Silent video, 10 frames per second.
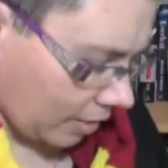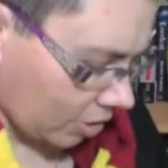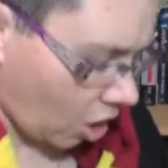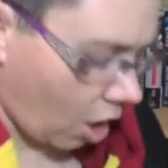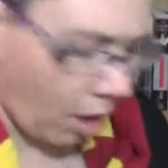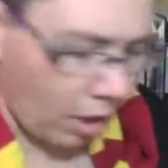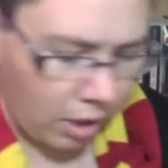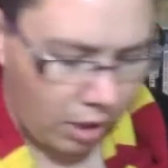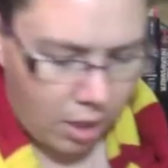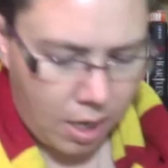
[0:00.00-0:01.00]
card
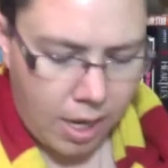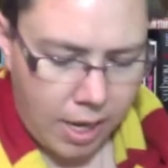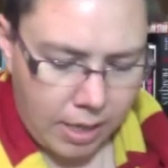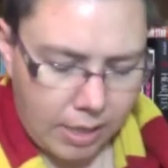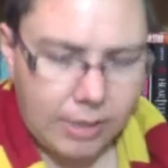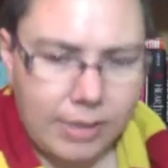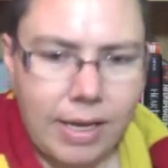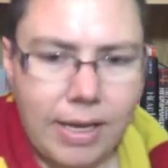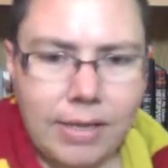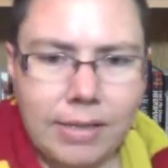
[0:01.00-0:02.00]
and it
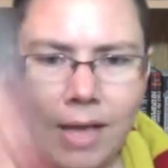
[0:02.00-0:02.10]
says